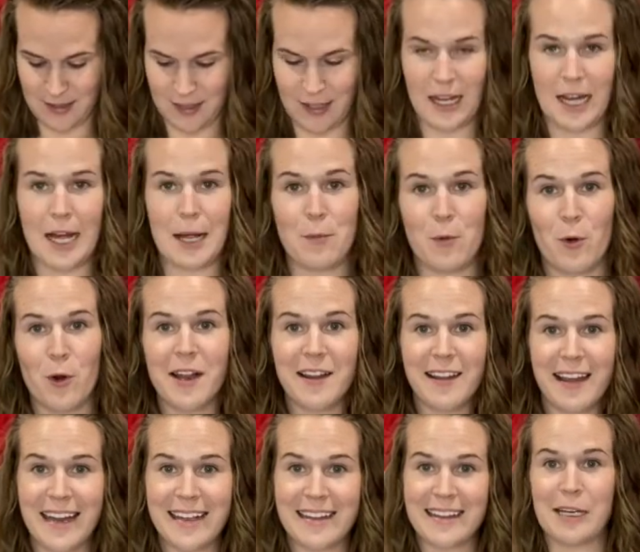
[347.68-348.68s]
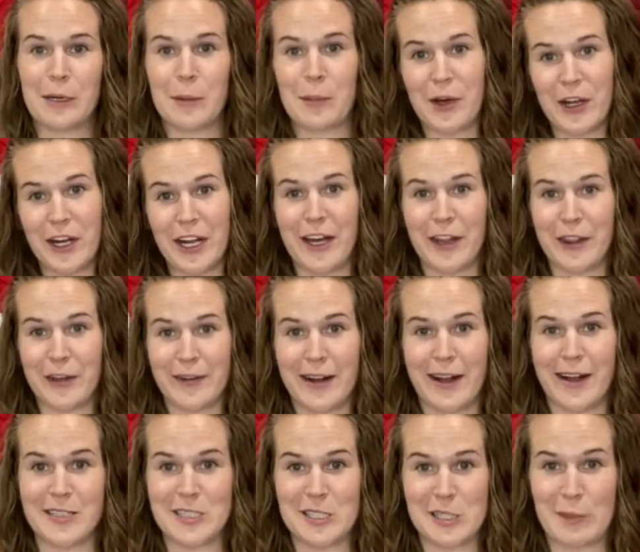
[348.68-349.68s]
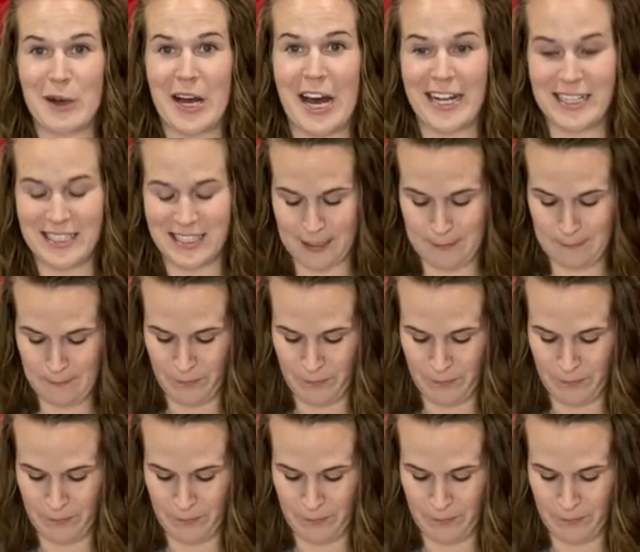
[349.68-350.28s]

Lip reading: I'm more likely to put it on the wrong spot.